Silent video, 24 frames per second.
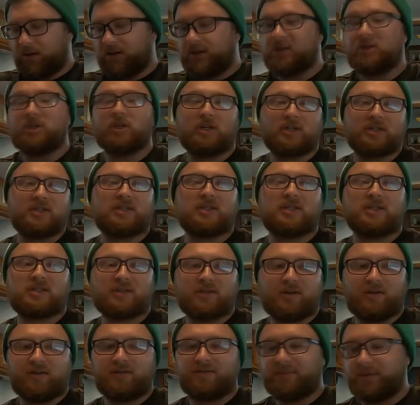just a
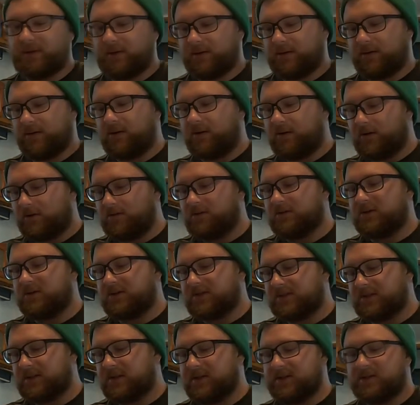soft bead, or
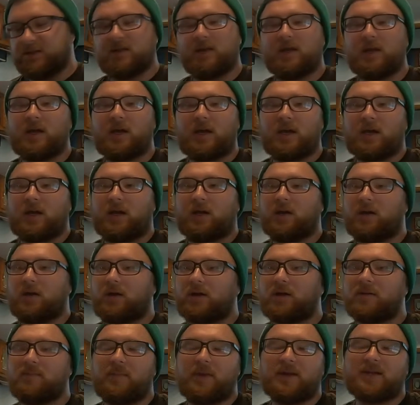just this. You
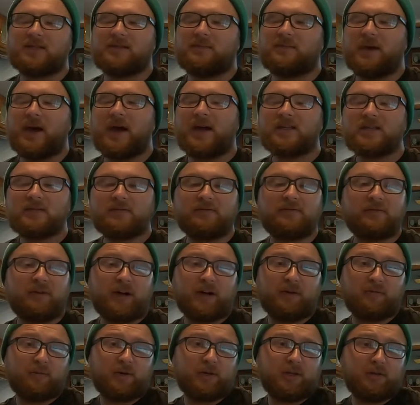can mix and match and
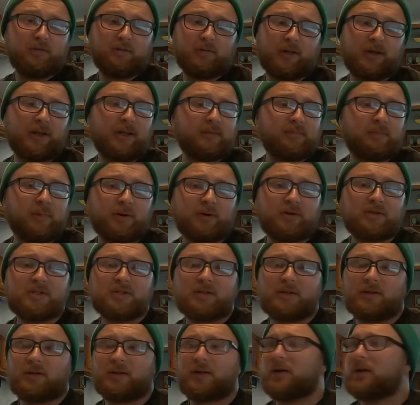find what you like
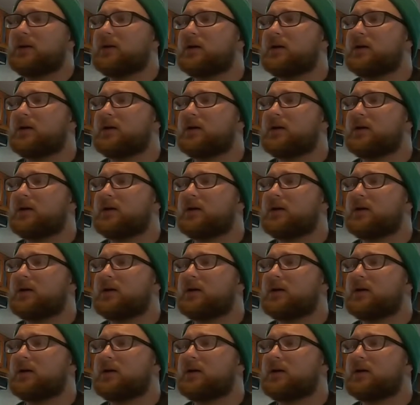personally.